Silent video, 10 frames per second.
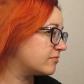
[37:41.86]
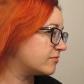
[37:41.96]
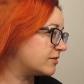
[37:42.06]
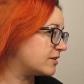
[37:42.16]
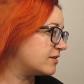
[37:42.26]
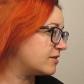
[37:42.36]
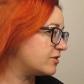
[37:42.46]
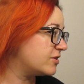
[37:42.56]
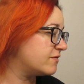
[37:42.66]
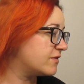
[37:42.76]
Didn't
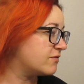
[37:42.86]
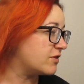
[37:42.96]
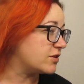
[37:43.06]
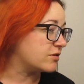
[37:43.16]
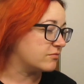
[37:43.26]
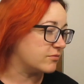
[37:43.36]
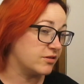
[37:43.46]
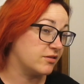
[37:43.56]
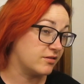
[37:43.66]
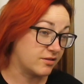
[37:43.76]
achieve the vision, which
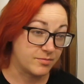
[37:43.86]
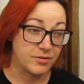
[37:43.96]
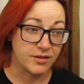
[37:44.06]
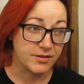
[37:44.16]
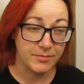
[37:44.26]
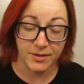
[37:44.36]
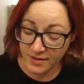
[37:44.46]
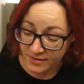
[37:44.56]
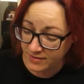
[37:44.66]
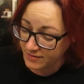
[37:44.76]
is not surprising
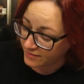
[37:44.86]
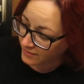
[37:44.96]
because,